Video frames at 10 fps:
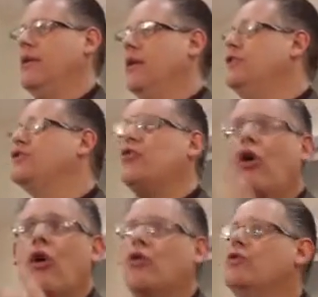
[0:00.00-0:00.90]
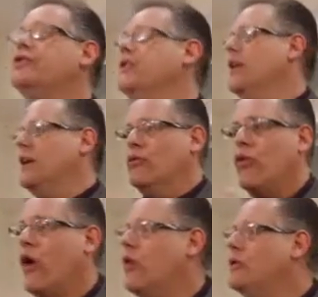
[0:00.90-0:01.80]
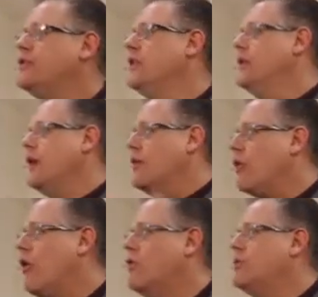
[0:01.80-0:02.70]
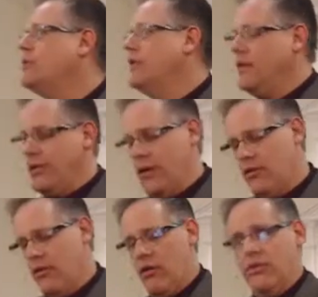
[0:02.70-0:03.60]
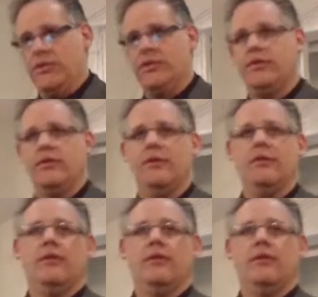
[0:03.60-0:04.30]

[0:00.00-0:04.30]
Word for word: and just grows and grows and grows and grows.